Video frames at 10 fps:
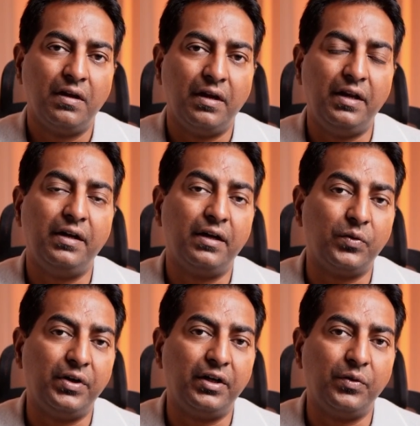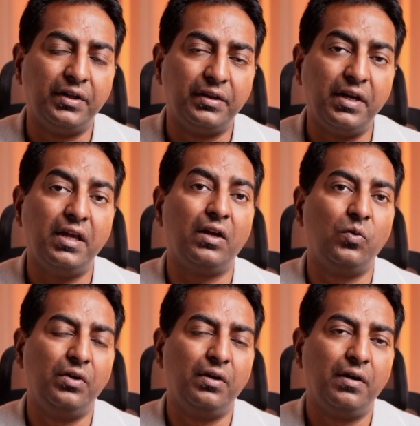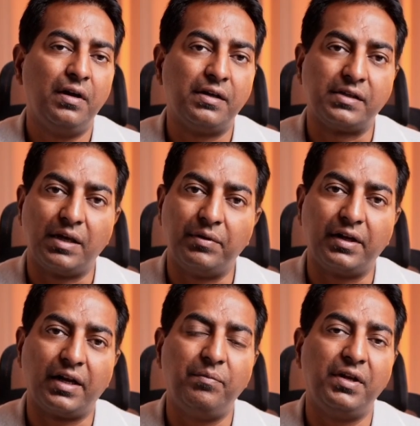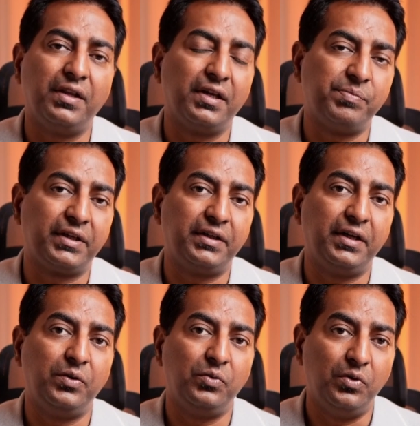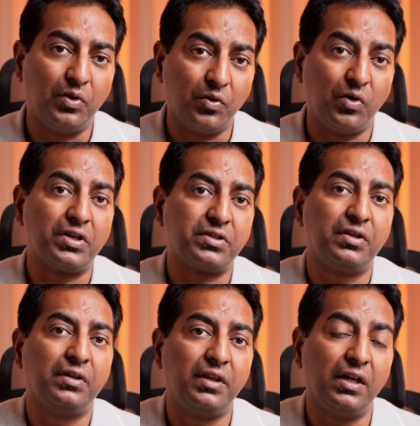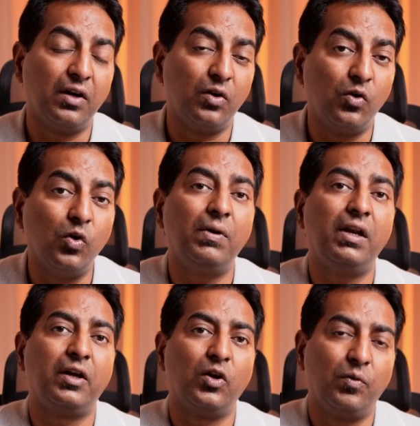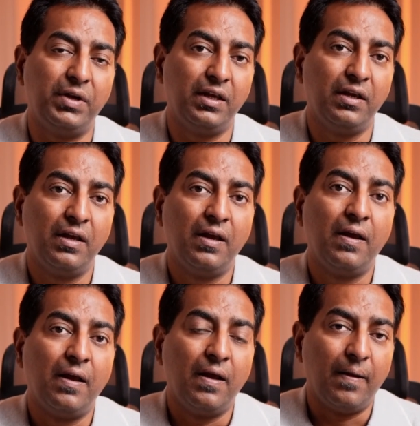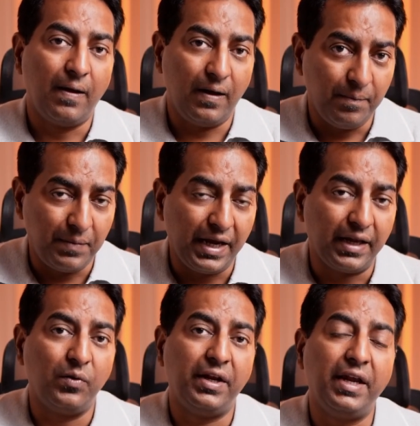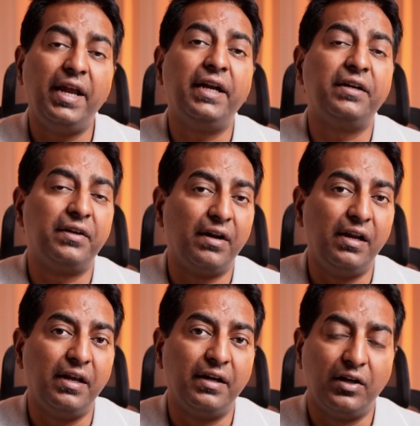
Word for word: In 2023 alone, cybercrime is expected to cost the global economy uh, by around $8 trillion.